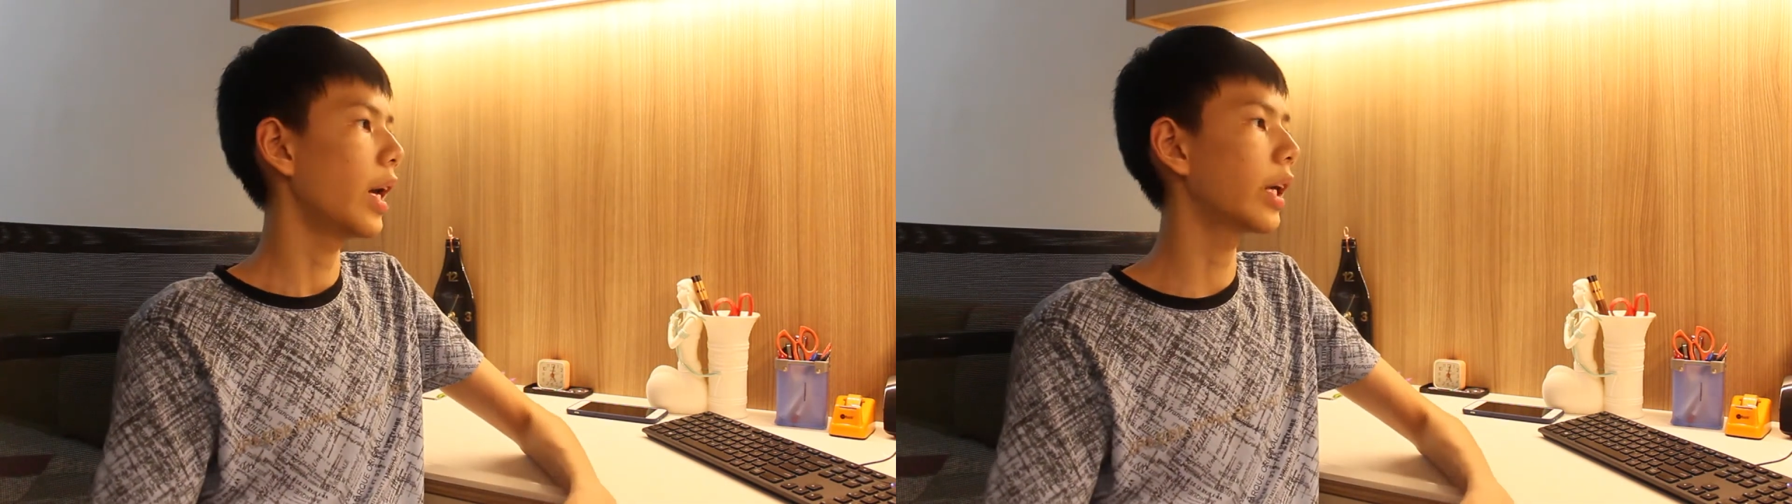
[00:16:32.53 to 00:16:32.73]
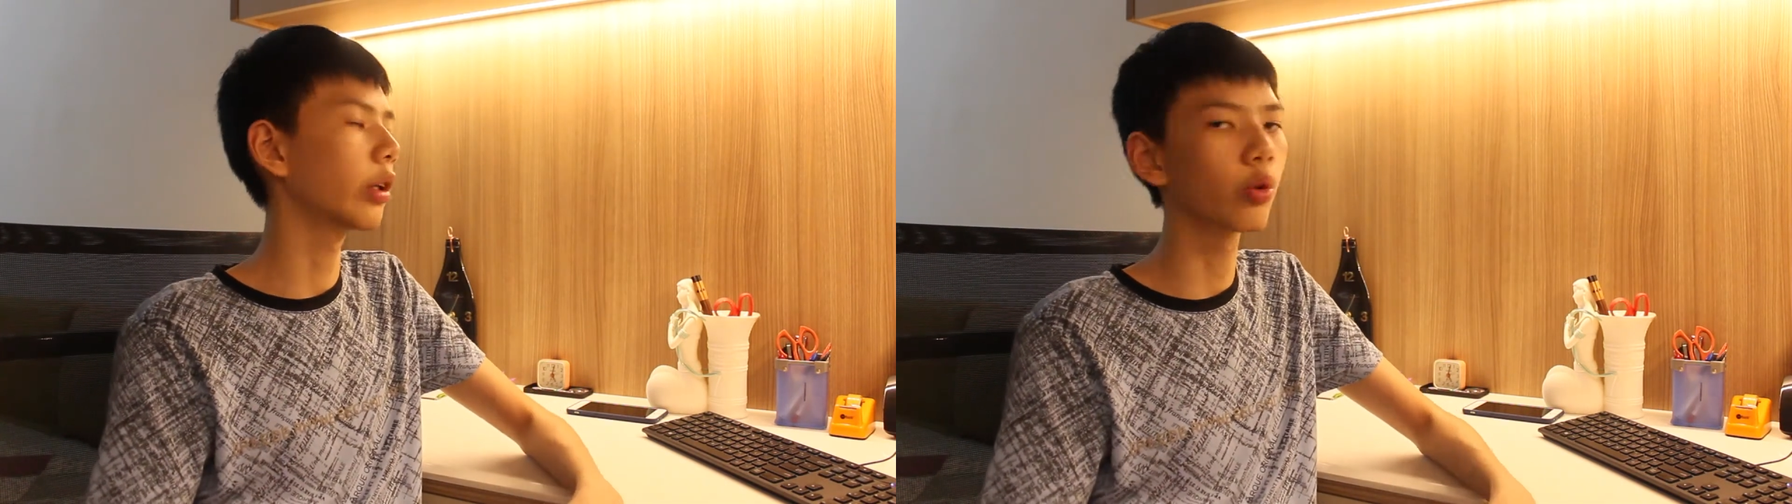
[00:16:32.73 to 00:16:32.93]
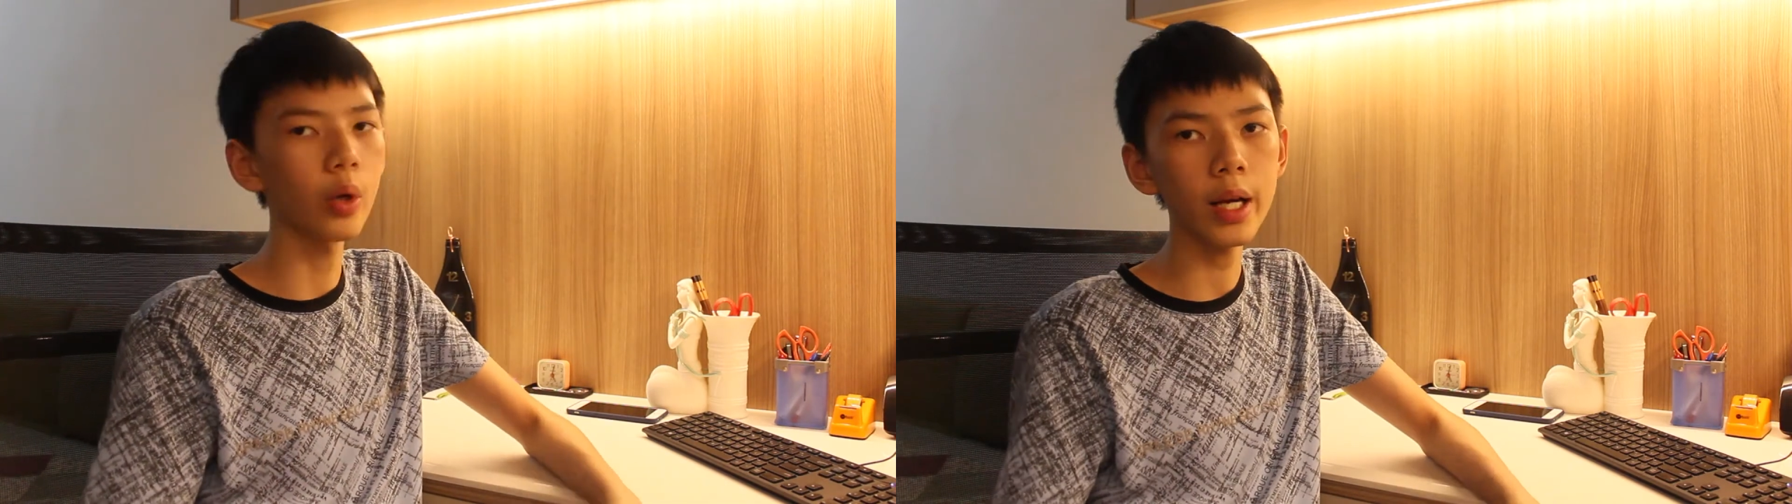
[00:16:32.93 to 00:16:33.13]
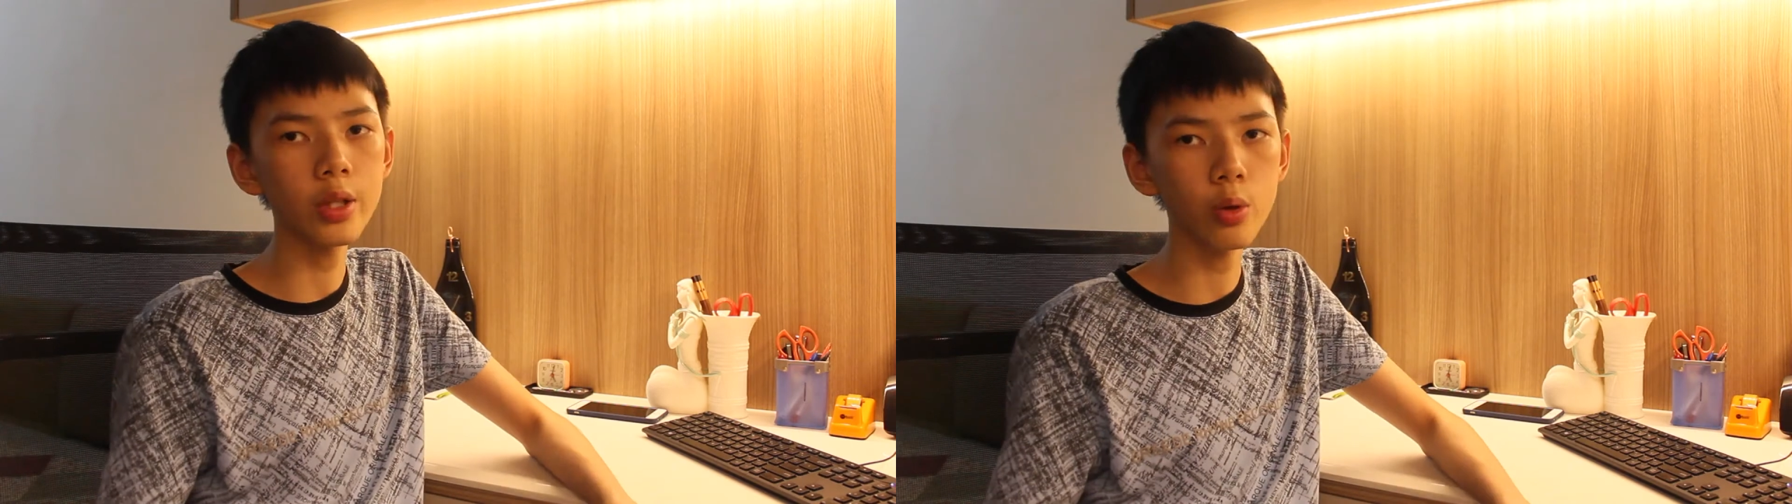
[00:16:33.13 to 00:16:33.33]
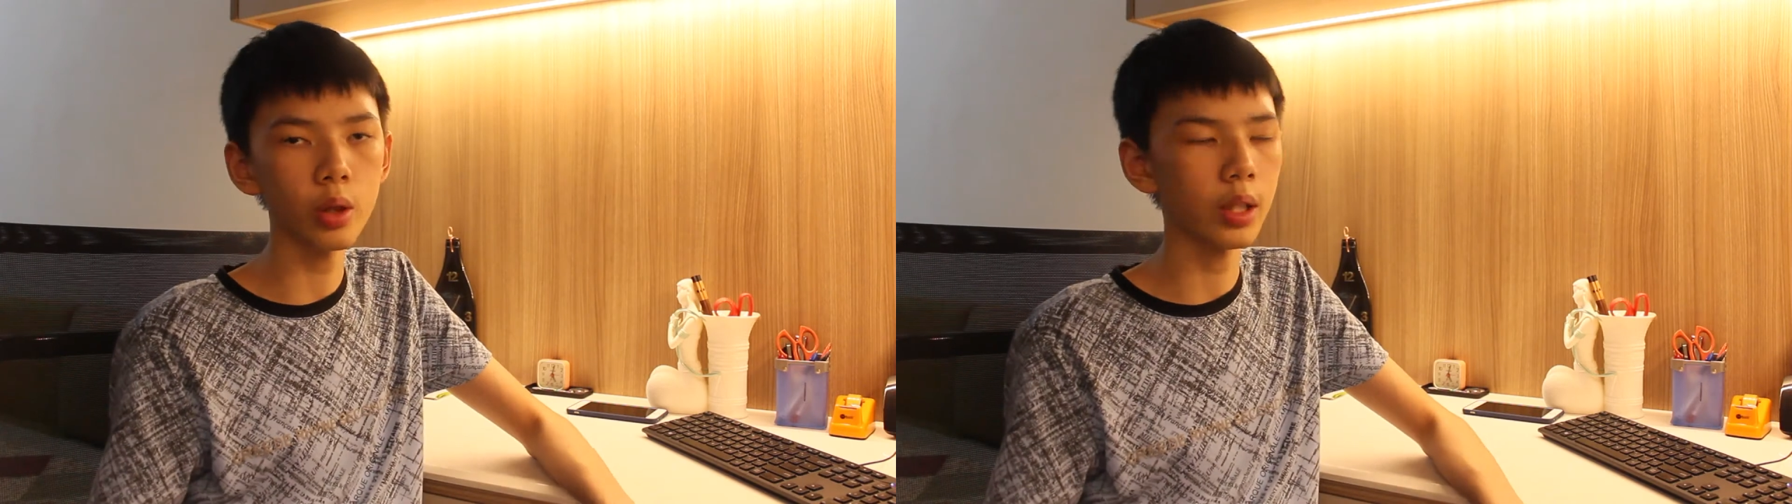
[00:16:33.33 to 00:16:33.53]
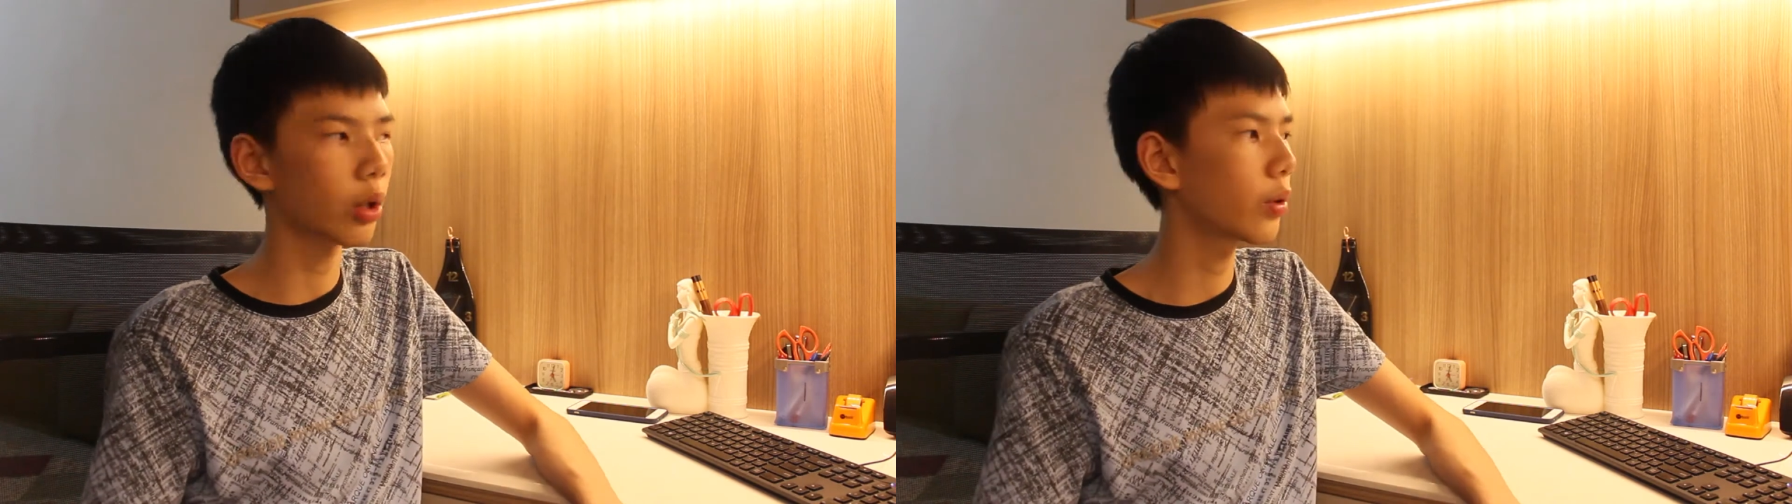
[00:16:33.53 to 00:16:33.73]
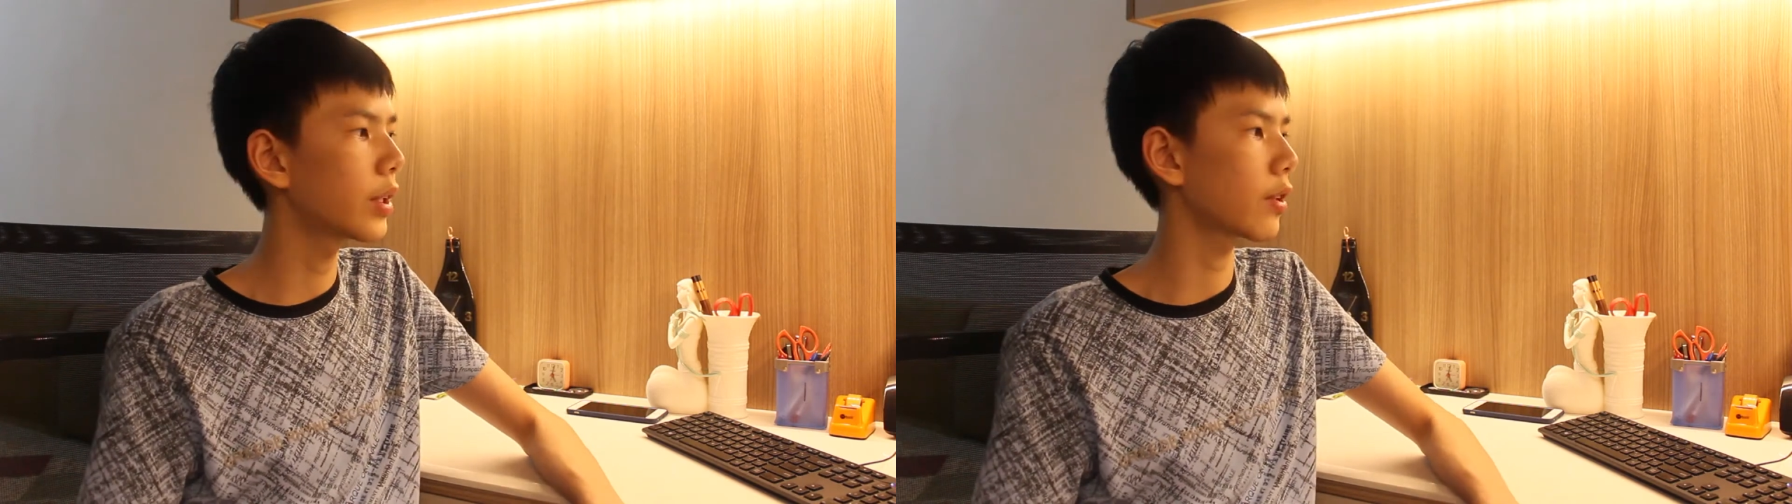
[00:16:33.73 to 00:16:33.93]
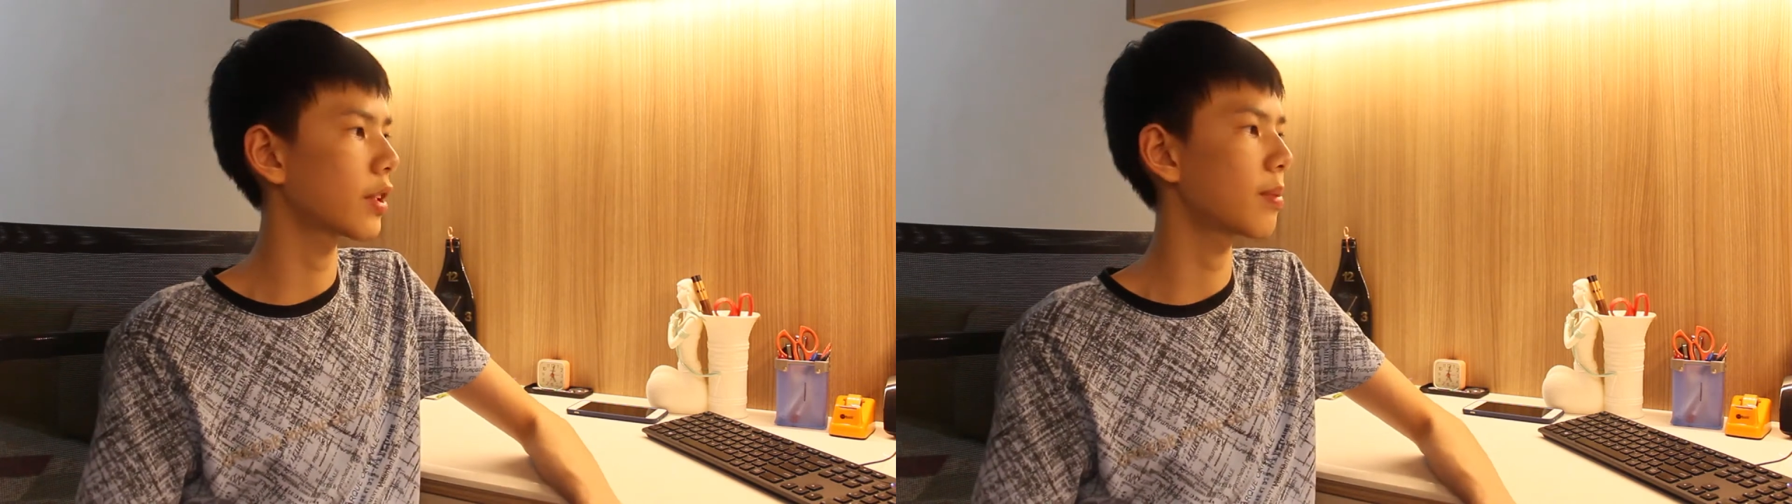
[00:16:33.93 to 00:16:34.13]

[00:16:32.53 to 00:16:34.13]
a gradual increase of